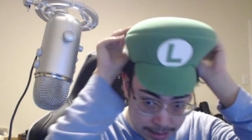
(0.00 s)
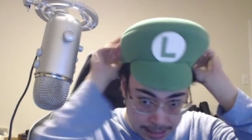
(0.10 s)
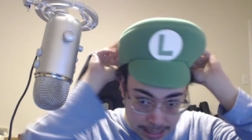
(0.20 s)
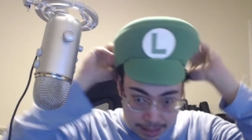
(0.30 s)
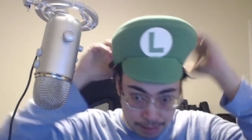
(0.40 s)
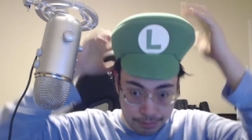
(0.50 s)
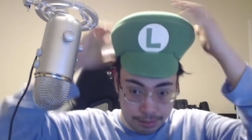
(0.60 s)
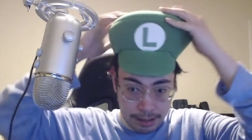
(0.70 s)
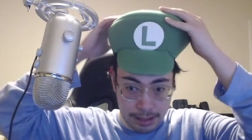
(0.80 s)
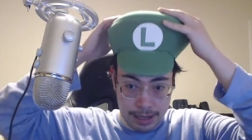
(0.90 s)
I don't
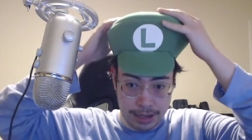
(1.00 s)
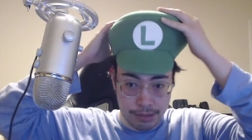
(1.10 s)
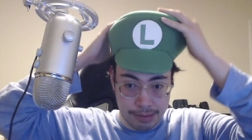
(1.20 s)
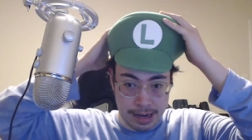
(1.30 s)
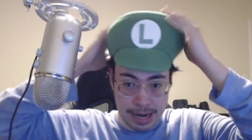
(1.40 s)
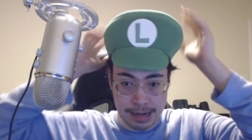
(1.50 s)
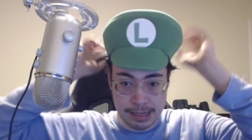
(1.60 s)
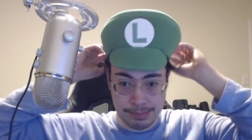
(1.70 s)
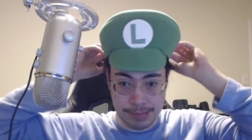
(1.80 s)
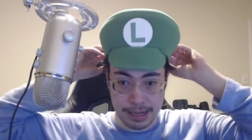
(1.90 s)
really like to wear
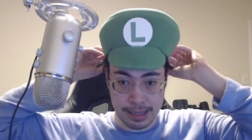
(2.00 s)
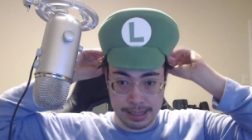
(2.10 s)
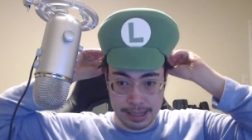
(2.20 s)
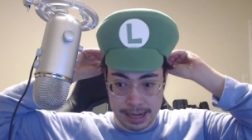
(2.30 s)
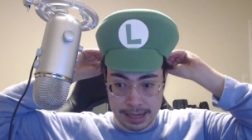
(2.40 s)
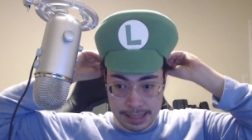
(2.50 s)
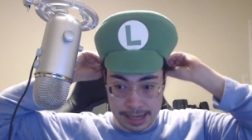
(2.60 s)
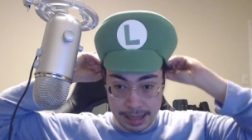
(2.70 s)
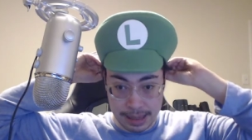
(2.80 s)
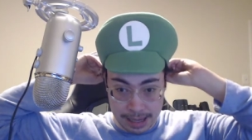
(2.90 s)
hats, but in this case,
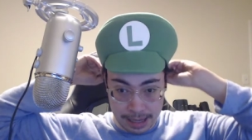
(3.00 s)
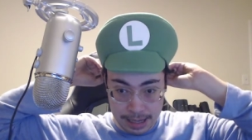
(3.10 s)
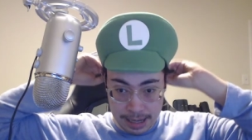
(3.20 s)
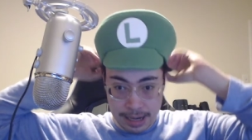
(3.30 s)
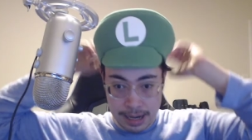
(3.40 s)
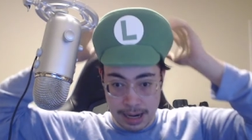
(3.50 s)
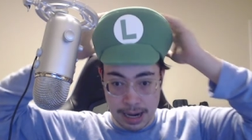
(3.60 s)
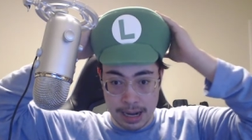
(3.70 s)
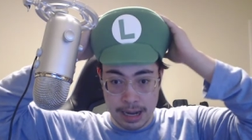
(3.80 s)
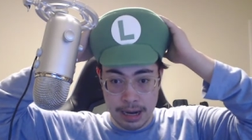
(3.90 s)
I think
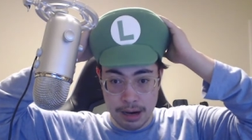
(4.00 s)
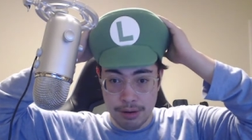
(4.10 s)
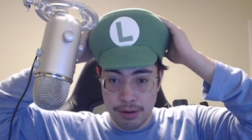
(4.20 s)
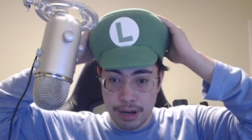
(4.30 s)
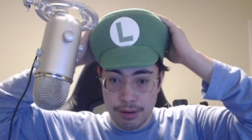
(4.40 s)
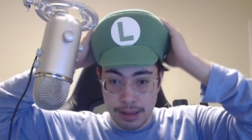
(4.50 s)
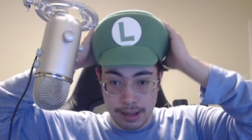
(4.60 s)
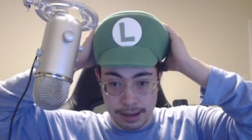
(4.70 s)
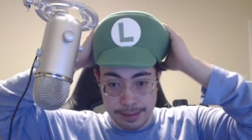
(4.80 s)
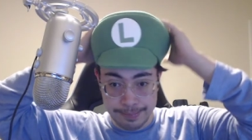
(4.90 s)
I owe you
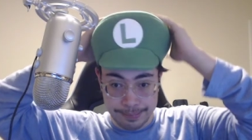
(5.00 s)
the